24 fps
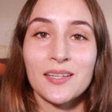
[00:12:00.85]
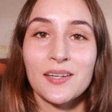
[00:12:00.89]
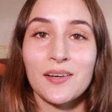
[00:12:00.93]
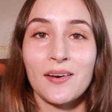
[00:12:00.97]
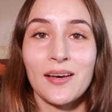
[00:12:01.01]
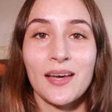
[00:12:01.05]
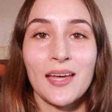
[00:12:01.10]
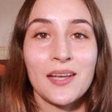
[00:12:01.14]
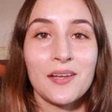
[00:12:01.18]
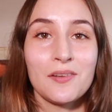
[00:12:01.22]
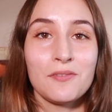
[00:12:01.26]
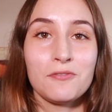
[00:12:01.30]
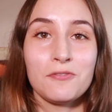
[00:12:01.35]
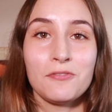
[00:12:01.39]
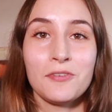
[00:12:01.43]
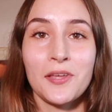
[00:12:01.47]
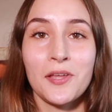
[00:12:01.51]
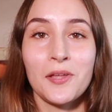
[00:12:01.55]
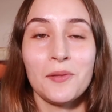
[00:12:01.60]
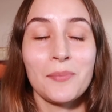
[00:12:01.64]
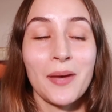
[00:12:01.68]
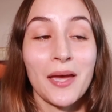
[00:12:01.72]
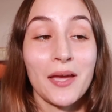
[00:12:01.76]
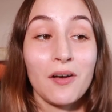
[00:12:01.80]
go ahead and
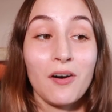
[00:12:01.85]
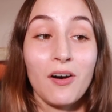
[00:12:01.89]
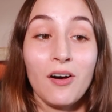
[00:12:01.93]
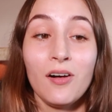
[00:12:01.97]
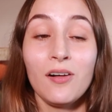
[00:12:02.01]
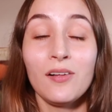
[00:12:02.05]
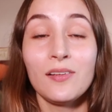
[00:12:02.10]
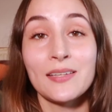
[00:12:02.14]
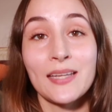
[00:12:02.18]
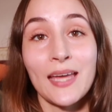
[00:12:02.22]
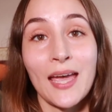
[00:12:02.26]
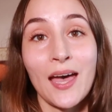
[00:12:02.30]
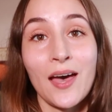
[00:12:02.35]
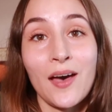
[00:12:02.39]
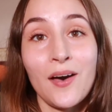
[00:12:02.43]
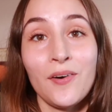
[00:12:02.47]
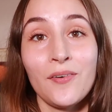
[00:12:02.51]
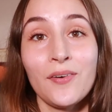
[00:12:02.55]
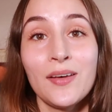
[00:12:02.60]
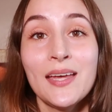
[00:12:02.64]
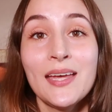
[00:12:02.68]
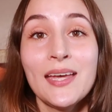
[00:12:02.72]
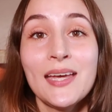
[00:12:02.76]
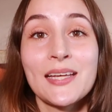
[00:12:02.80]
film my haul now.
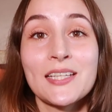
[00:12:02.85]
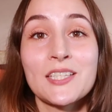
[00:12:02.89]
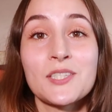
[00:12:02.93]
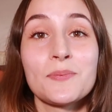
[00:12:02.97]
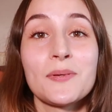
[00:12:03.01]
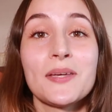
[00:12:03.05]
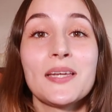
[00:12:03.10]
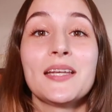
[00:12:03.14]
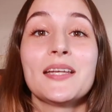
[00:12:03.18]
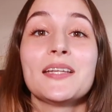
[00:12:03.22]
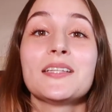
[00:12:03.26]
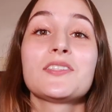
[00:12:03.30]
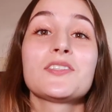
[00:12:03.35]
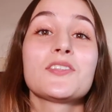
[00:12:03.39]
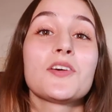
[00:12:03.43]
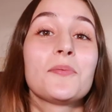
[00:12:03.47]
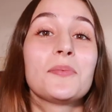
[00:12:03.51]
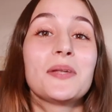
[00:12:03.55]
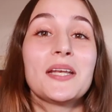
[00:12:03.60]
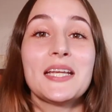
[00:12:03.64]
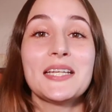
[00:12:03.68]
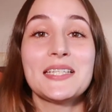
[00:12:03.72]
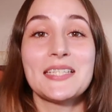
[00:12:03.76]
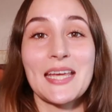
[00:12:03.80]
It's been so
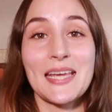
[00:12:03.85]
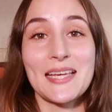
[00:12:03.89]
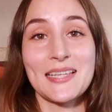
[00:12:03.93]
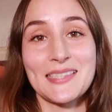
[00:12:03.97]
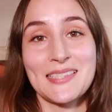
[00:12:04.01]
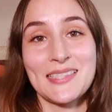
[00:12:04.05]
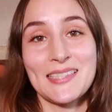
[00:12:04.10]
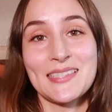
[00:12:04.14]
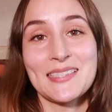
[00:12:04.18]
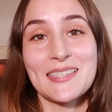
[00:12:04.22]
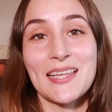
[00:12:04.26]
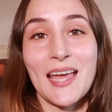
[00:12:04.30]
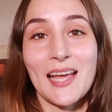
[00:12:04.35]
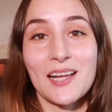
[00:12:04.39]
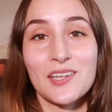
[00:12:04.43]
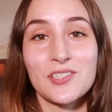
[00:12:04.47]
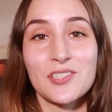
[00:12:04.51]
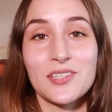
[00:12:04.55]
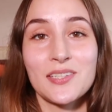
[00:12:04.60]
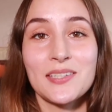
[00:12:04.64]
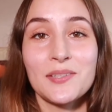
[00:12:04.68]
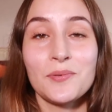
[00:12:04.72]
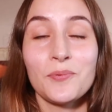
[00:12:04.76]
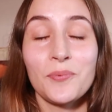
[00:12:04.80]
many days since I
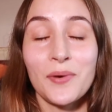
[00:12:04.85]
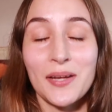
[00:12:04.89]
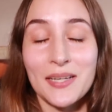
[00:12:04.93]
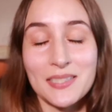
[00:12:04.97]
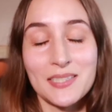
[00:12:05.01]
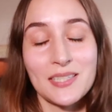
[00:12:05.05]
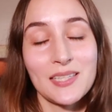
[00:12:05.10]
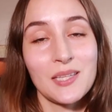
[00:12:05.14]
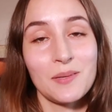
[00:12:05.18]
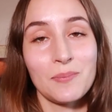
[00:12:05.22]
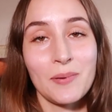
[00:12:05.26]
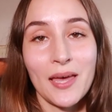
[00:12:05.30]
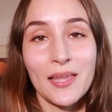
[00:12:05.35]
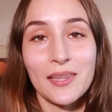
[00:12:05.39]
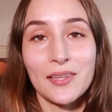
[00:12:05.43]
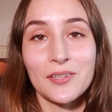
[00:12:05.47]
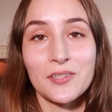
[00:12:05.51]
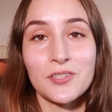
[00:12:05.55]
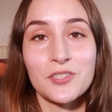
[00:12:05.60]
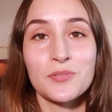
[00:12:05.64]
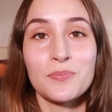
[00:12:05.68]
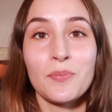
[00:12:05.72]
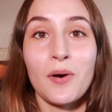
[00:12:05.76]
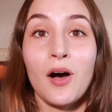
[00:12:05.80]
actually went to the
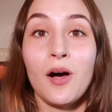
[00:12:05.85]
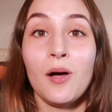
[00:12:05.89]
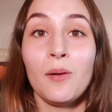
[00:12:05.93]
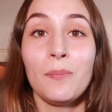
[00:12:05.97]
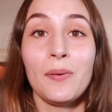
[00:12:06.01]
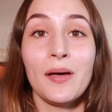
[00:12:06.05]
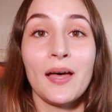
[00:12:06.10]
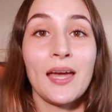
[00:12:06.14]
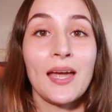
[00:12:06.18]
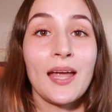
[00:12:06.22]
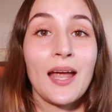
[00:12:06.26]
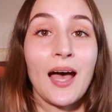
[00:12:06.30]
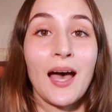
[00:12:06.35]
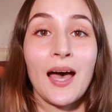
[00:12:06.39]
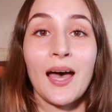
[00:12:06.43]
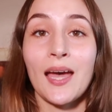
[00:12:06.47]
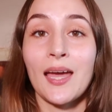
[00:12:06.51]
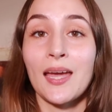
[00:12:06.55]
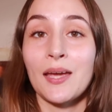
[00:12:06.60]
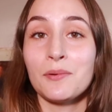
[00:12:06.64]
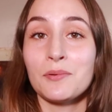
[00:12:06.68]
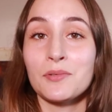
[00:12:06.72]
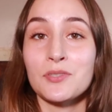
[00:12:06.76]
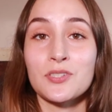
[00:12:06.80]
Peddlers Mall, but
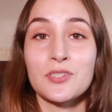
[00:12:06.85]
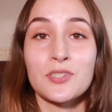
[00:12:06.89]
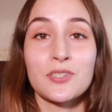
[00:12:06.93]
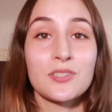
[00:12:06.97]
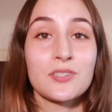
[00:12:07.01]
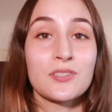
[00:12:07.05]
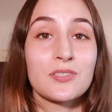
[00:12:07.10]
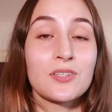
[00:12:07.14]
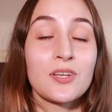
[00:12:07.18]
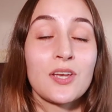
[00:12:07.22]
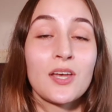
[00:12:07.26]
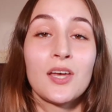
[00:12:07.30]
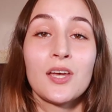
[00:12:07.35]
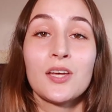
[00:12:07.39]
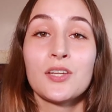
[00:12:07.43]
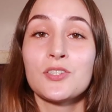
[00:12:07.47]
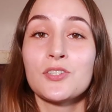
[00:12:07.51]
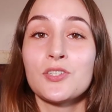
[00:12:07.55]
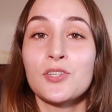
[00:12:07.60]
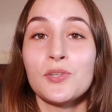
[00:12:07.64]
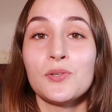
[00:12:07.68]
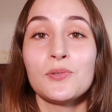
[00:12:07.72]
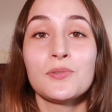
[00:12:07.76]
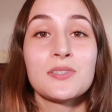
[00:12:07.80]
I was just
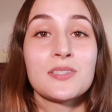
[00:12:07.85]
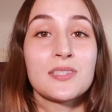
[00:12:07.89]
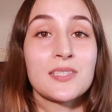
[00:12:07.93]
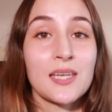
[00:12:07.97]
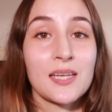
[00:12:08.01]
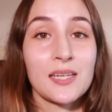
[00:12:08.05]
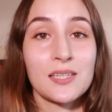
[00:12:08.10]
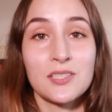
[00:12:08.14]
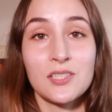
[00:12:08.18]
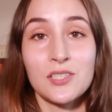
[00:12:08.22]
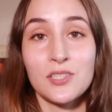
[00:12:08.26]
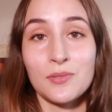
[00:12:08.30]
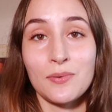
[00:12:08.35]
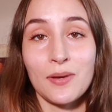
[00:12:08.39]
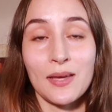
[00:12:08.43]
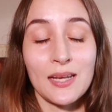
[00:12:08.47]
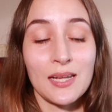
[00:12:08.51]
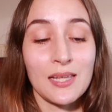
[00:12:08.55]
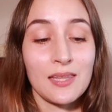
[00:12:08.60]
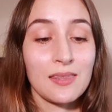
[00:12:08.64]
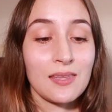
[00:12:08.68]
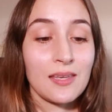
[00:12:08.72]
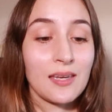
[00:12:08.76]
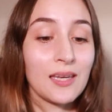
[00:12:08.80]
too sick to do
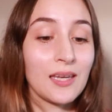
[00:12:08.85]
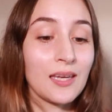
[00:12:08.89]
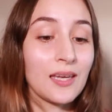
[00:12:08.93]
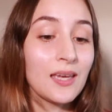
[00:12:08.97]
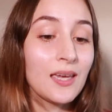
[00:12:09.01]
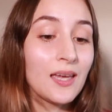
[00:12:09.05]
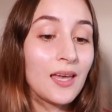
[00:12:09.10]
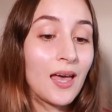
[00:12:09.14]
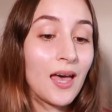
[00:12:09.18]
anything.